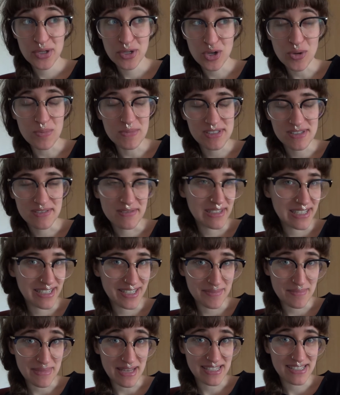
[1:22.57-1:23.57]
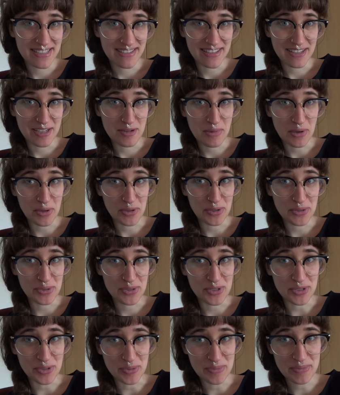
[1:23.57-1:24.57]
Comments are really the best thing about
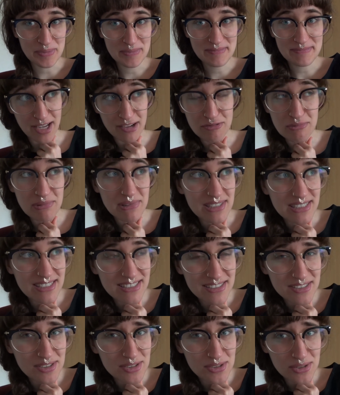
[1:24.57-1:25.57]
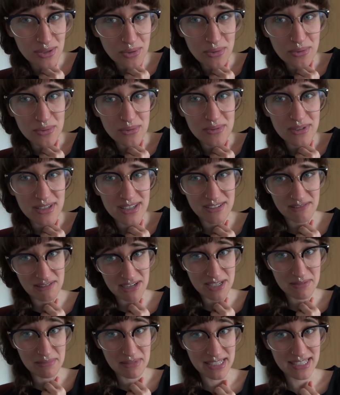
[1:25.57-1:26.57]
YouTube. Everybody is so
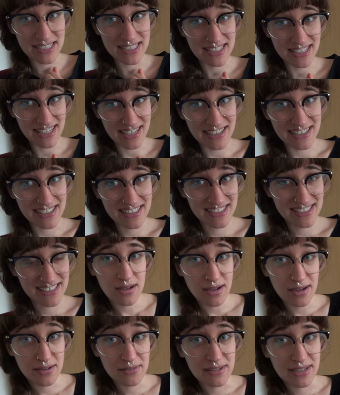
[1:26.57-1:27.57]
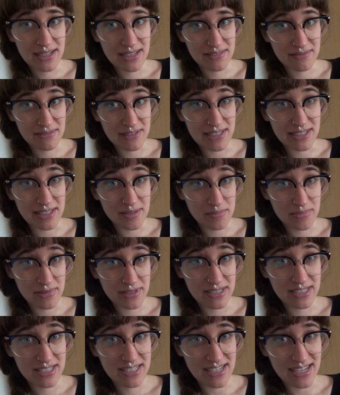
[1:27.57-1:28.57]
incredibly nice. I really, really
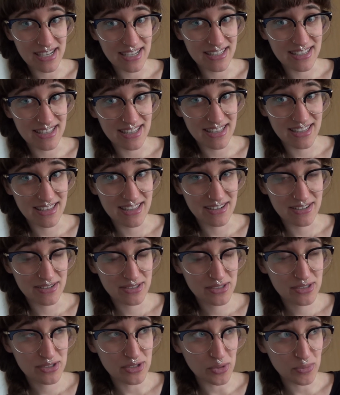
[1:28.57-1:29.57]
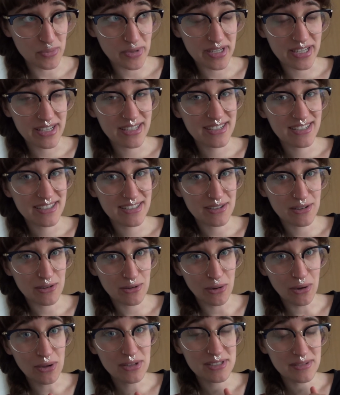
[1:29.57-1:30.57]
appreciate that there are so many
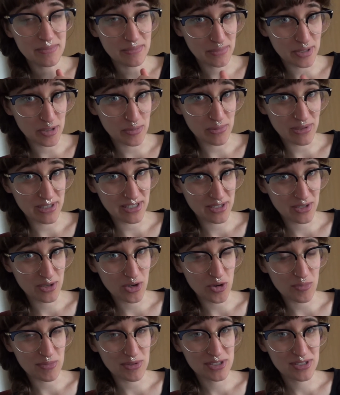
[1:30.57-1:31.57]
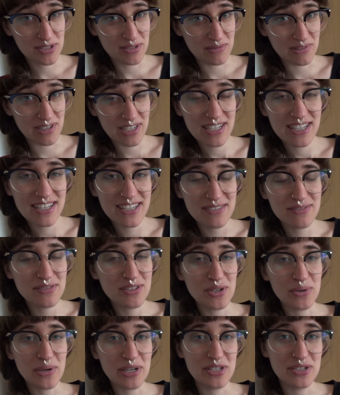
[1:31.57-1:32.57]
awesome people in the comments already, even
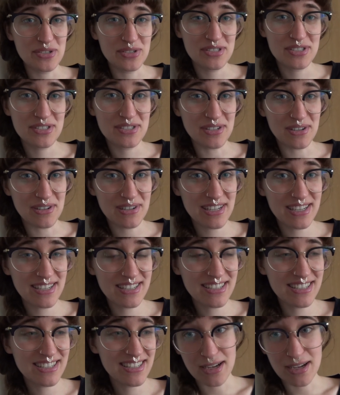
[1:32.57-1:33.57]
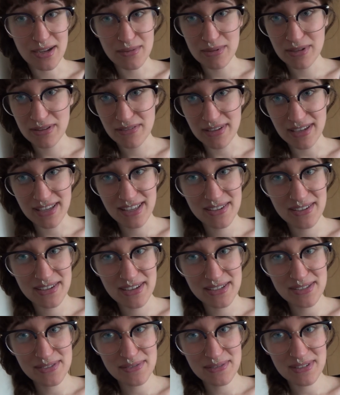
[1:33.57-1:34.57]
though I just started. I want to thank you
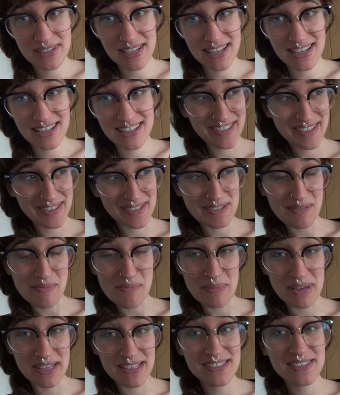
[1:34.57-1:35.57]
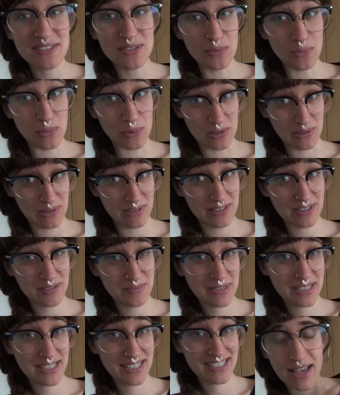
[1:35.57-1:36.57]
guys for that, because it means the world to
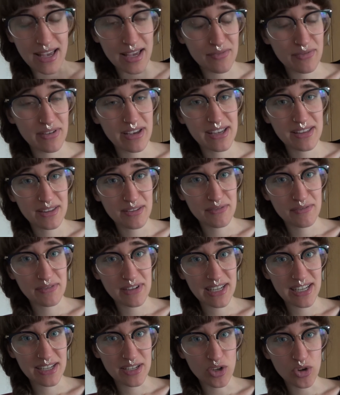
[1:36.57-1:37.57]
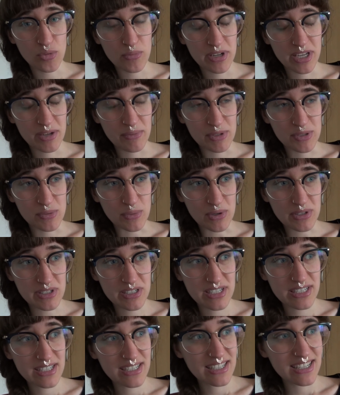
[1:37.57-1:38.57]
me. If I had the feeling nobody was
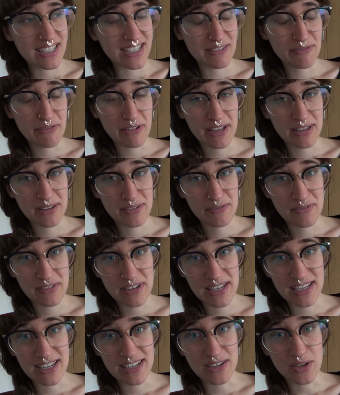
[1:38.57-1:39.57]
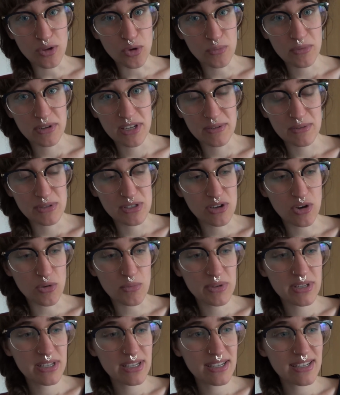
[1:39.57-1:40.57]
watching, and if I had the feeling nobody was
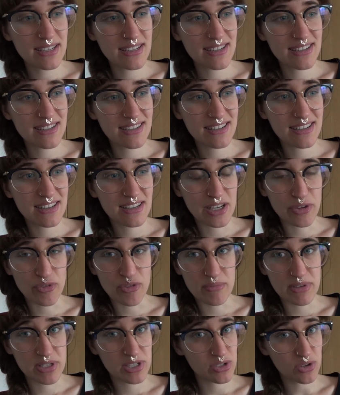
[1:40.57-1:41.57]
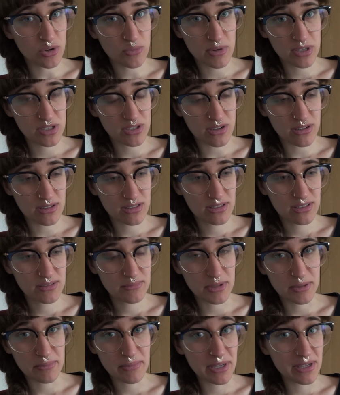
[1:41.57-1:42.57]
commenting, it would be so much harder.
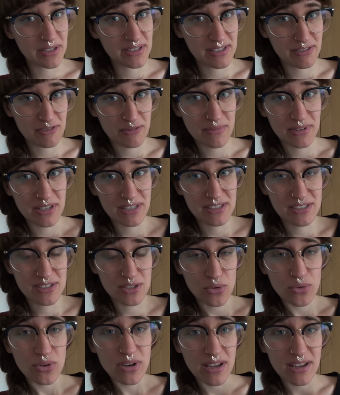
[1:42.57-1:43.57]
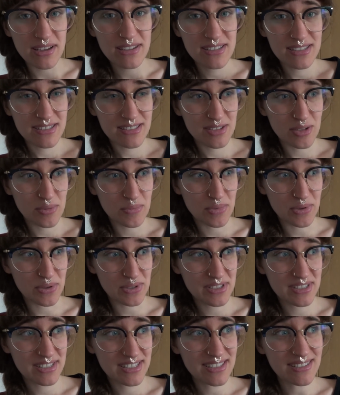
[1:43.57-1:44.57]
But because everybody's so nice and so
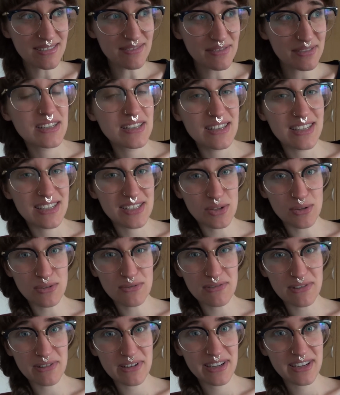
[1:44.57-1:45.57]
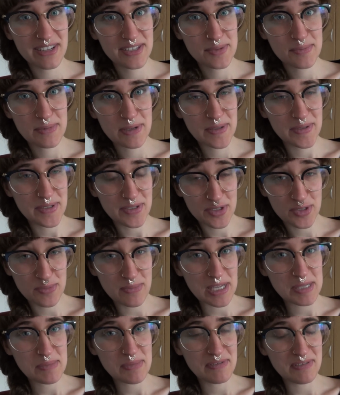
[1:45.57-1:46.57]
positive, this whole vlogging experience just
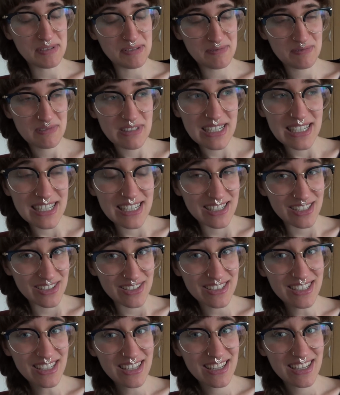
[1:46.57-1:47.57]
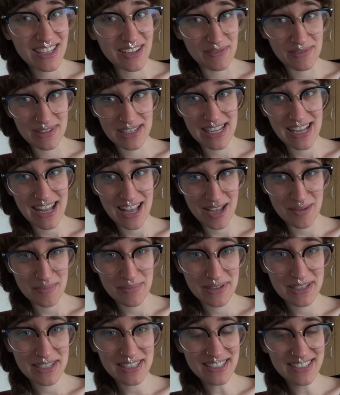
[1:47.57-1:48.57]
makes me feel really good and really
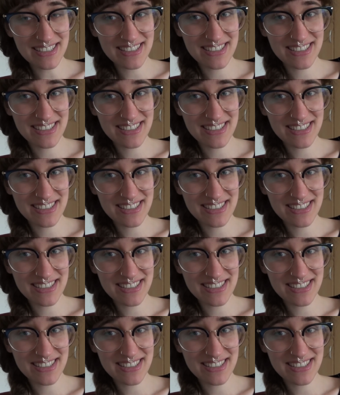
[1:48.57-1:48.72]
happy.